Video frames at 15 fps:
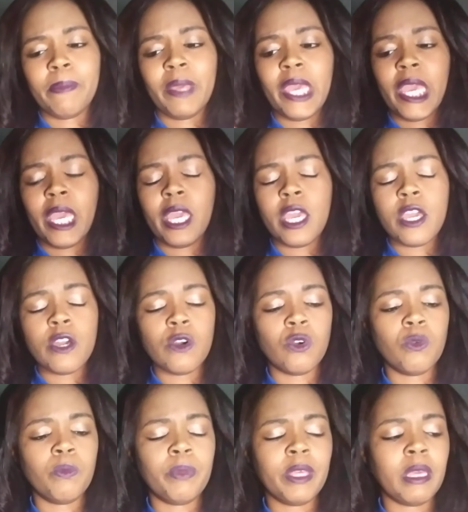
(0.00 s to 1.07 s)
being
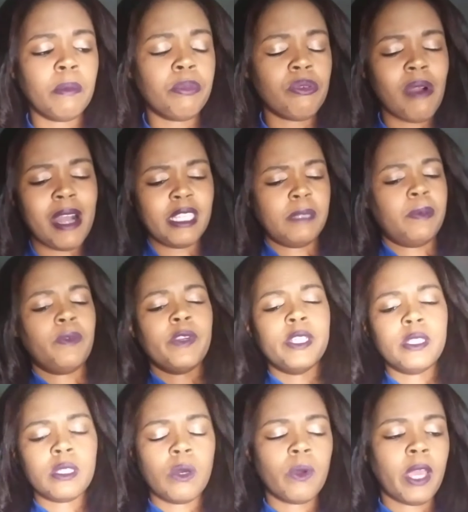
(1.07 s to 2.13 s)
healed, being
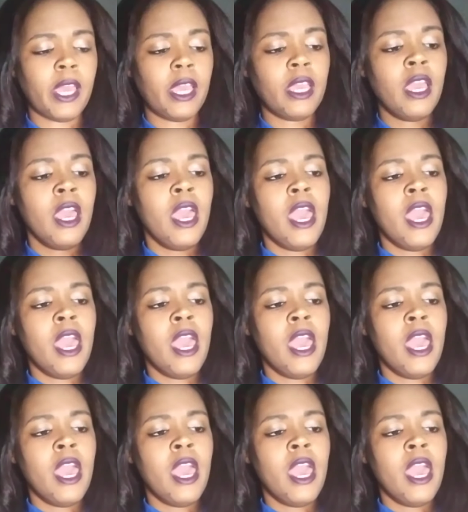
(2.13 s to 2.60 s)
prosperous, okay,